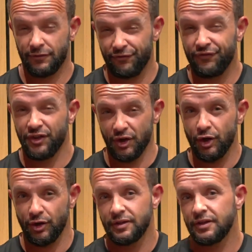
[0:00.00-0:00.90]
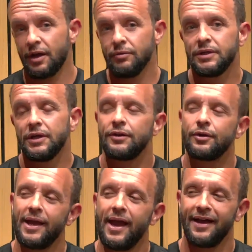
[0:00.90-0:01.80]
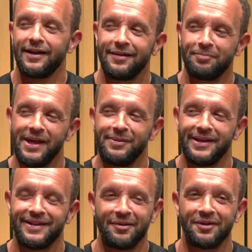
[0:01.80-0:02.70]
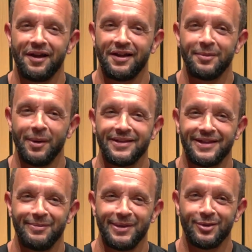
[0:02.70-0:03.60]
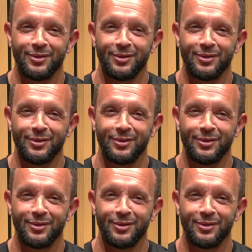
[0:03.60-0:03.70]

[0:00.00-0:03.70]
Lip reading: For the good, you know. So yeah, maybe down the line you might see me doing